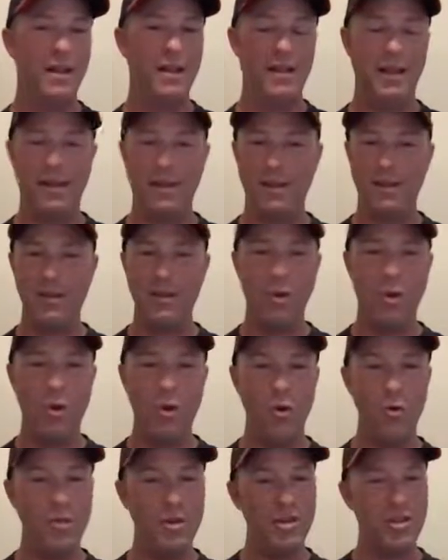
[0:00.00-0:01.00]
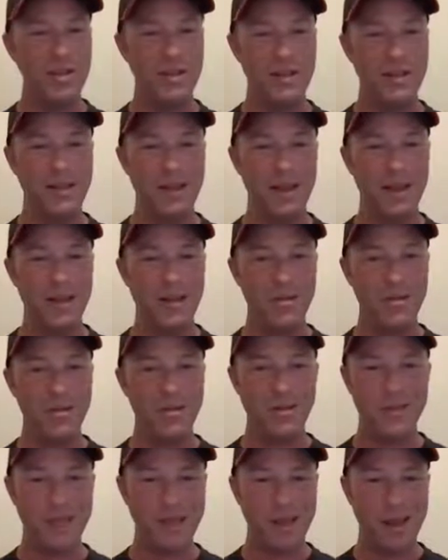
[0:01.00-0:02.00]
like the whole machine that I
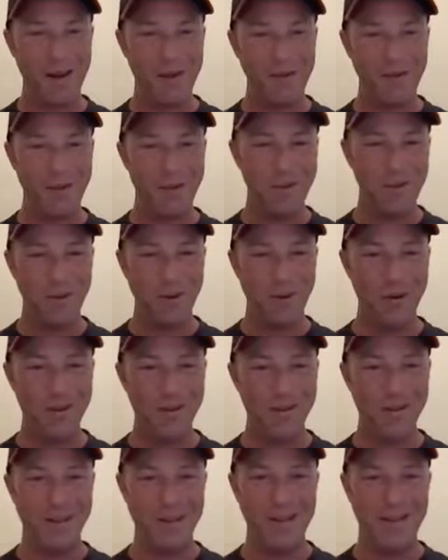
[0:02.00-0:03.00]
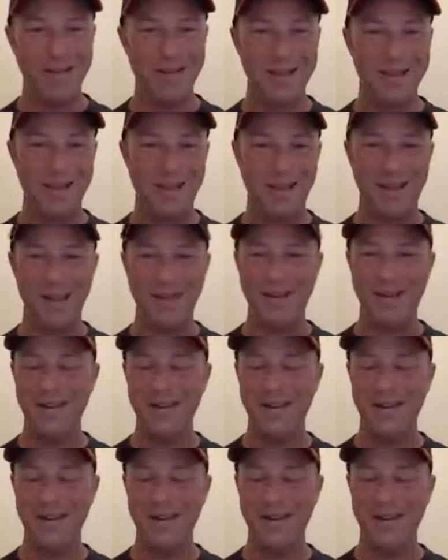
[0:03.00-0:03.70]
used just kind of fell apart at the last second,